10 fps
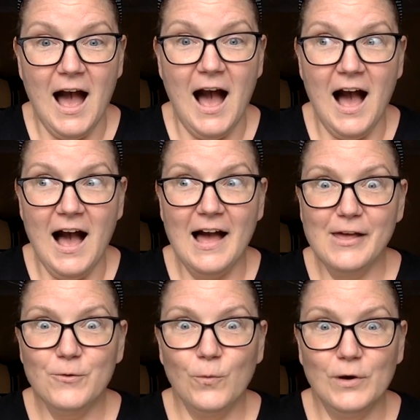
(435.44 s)

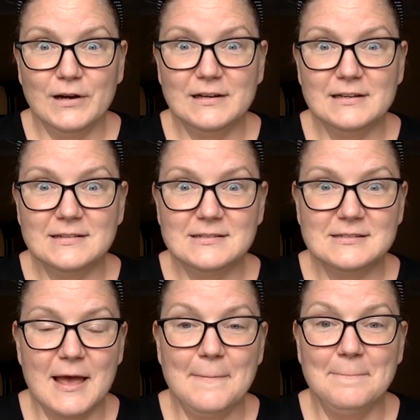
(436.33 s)
I
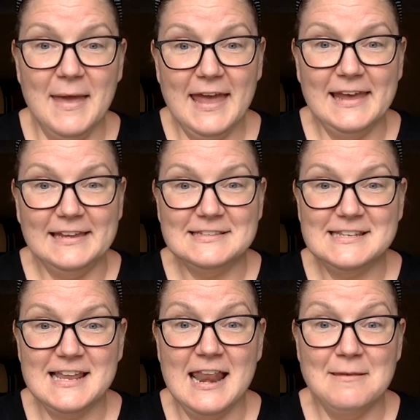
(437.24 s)
was amazed,
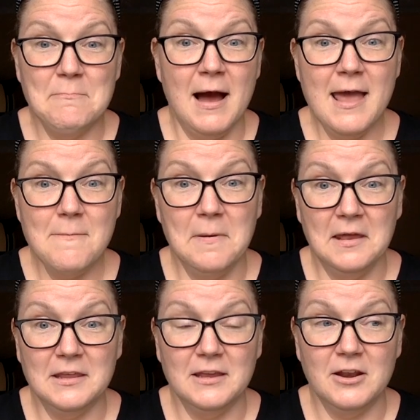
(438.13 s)
and in my
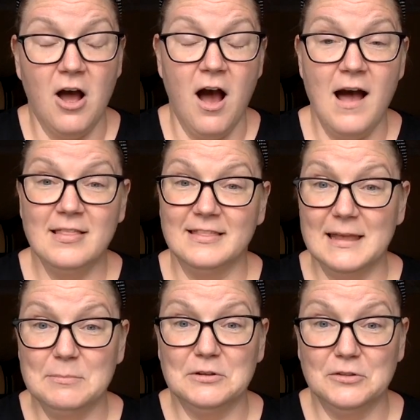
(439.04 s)
opinion, I
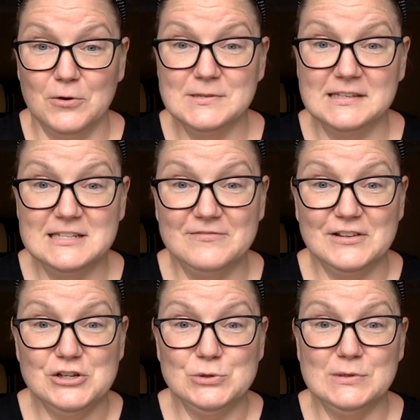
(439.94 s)
labeled those
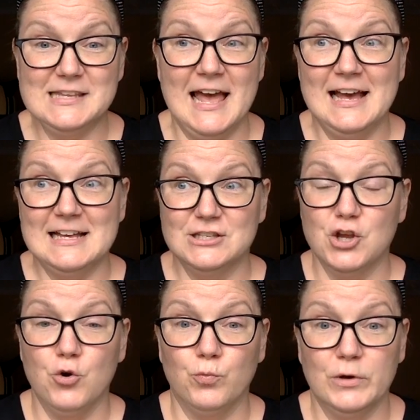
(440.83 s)
individuals as
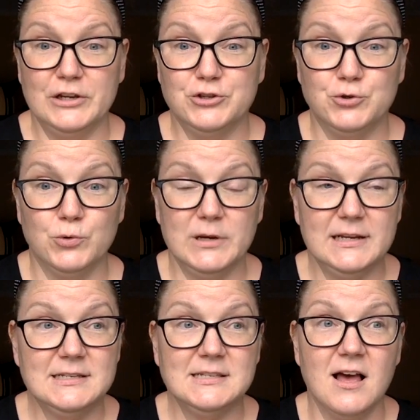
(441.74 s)

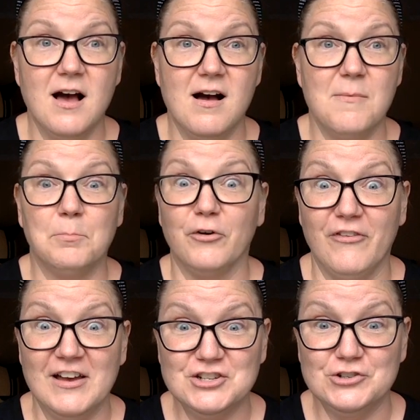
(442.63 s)
retreat um,
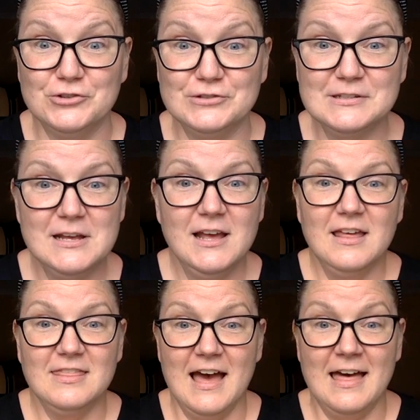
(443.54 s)
professionals
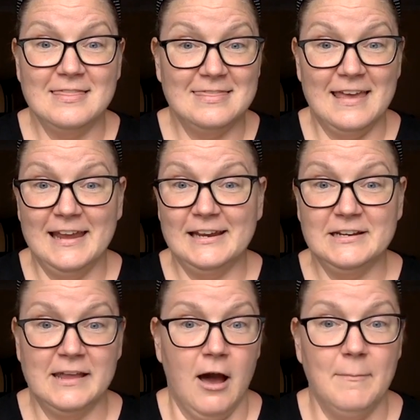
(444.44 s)
that
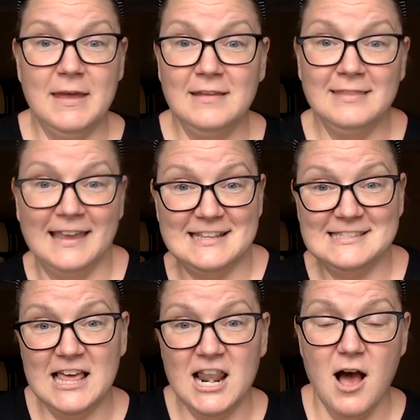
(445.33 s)
they come in, they get
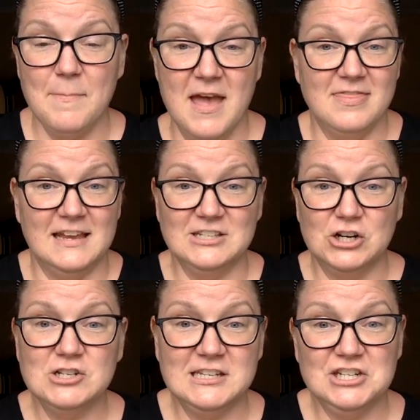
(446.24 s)
set up, and they
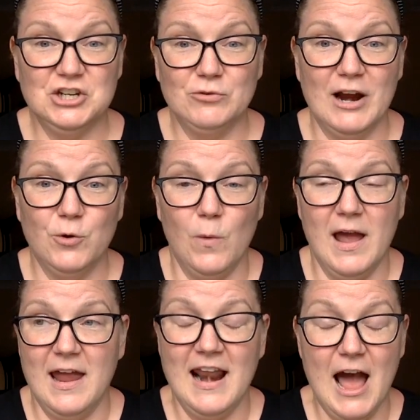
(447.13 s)
start stitching right
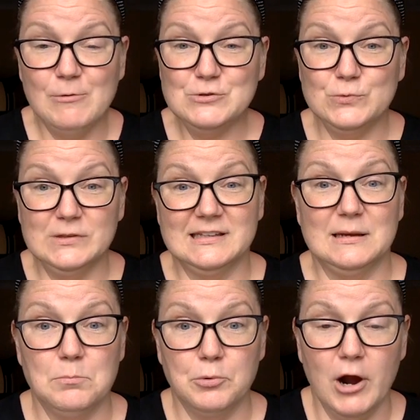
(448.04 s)
away. And I was really
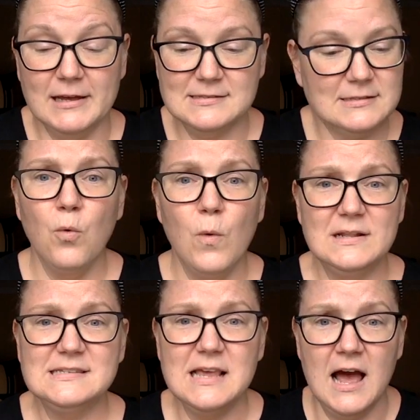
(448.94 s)
impressed.
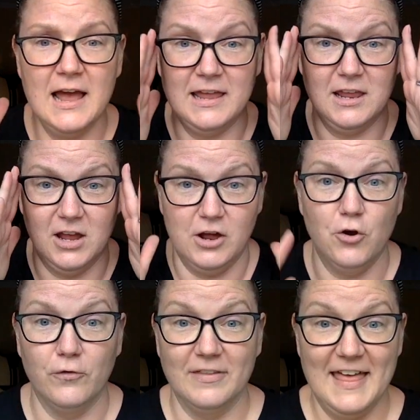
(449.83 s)
Once I got
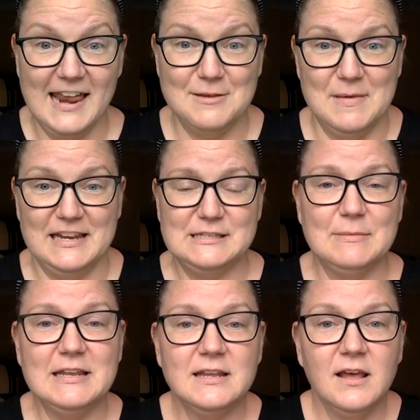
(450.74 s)
over that
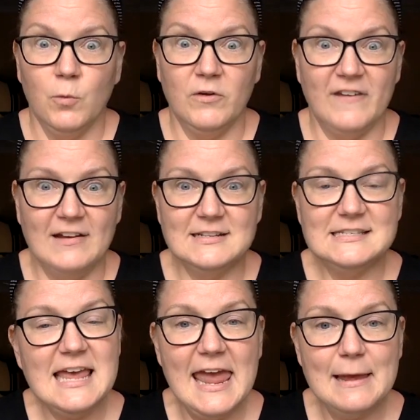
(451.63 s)
amazement, we found a
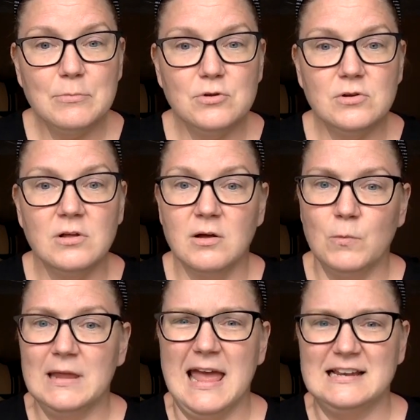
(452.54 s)
table.
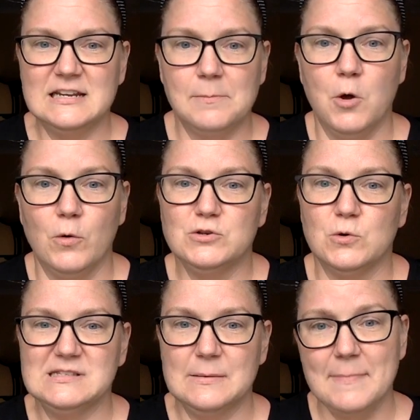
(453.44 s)
We ended up going
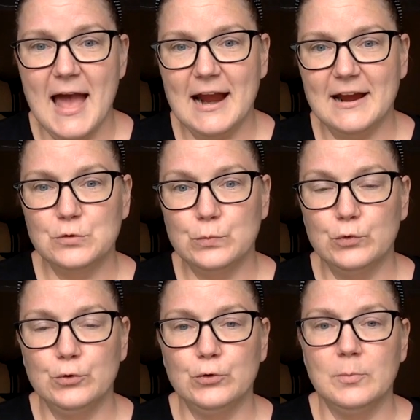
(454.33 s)
towards the back of the
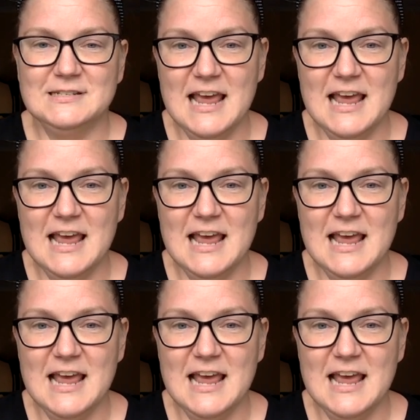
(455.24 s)
room.